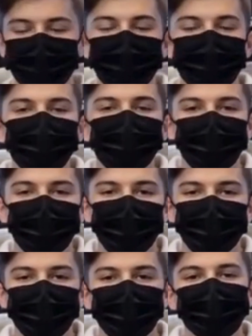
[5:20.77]
traffic
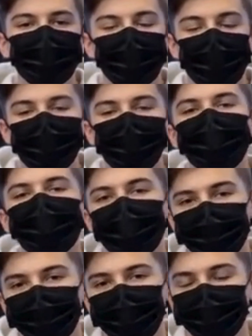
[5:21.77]
noise feels far more
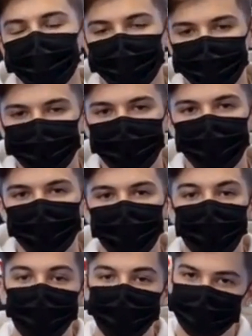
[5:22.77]
real than the same
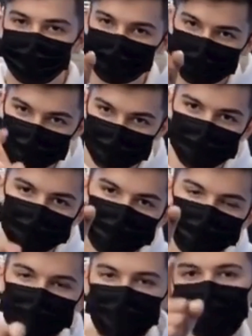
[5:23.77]
clip in silence.
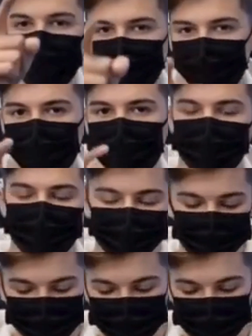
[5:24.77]
Section